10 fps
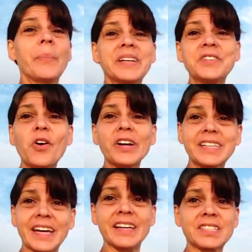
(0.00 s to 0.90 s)
but in our
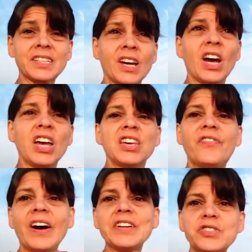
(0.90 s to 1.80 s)
case, you
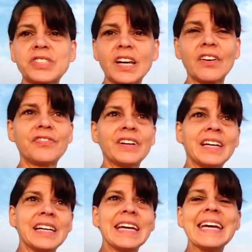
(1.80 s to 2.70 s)
find yourself
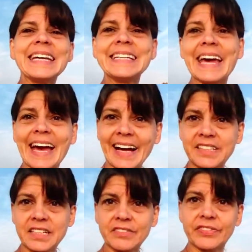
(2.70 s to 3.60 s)

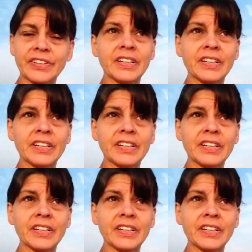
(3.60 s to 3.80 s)
inactive.